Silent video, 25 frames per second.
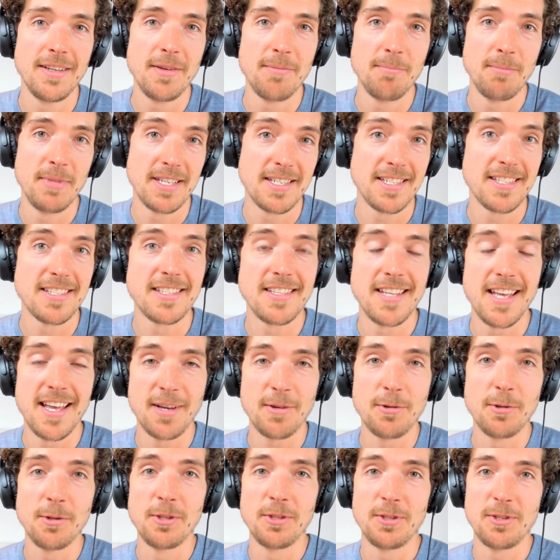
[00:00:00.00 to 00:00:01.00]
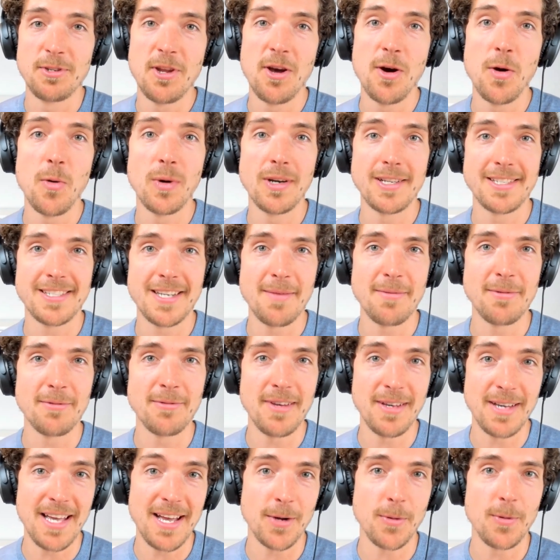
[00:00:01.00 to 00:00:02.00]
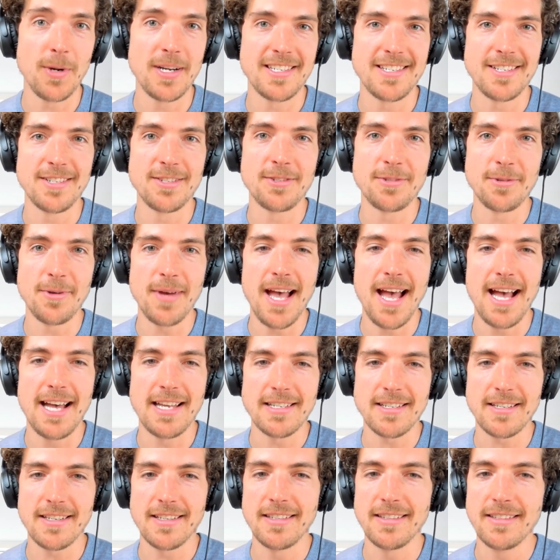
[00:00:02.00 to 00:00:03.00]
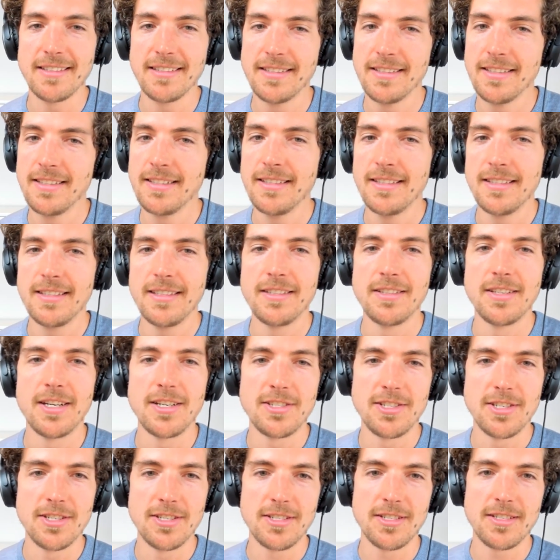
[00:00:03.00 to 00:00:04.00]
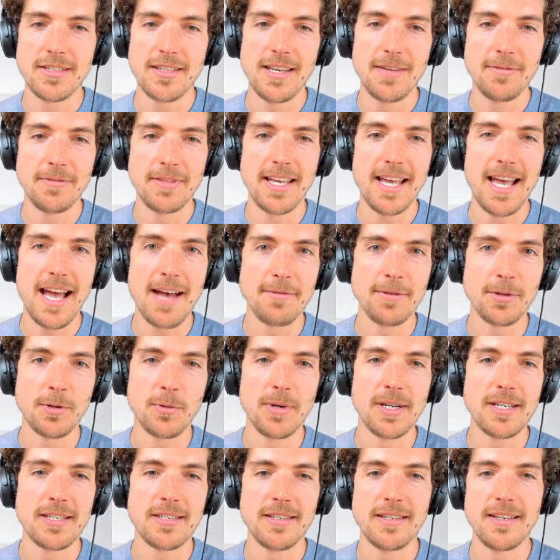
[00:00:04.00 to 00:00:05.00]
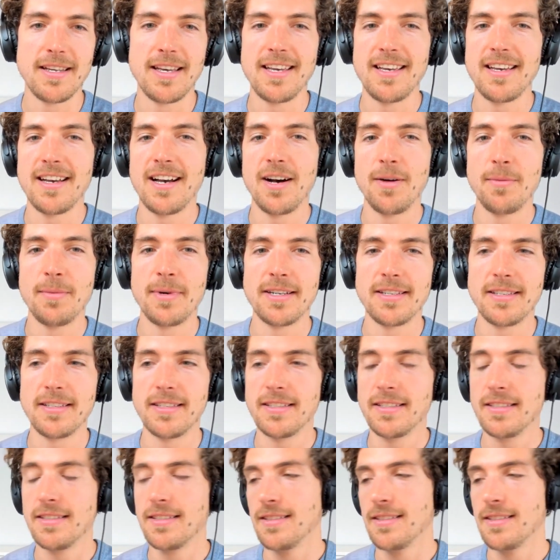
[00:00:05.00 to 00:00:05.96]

business stakeholders know what type of questions to ask, and not just if they have a question, hey, how many